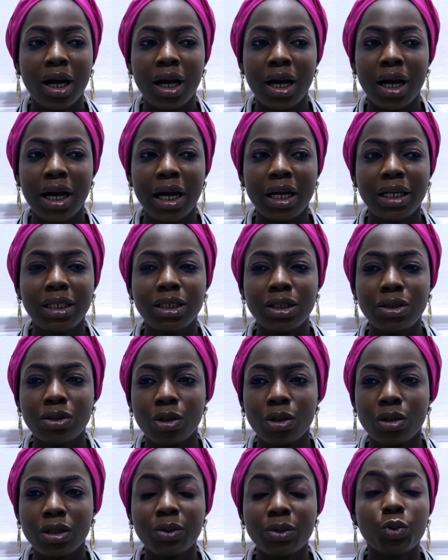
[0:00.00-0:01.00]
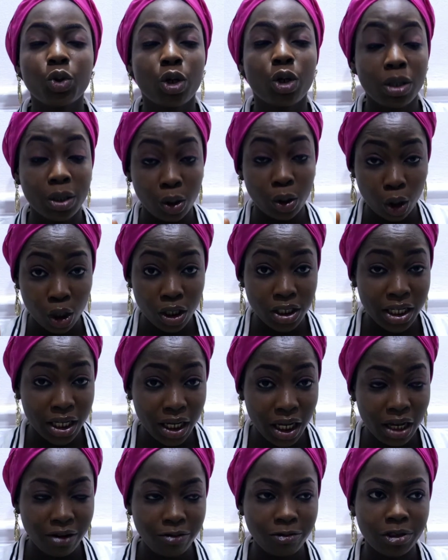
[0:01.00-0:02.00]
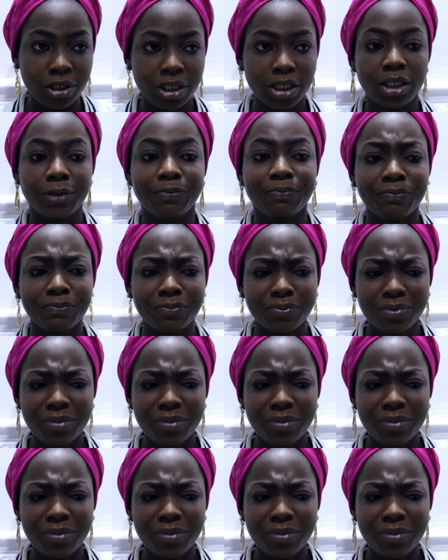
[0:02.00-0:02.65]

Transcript: because they gave reason.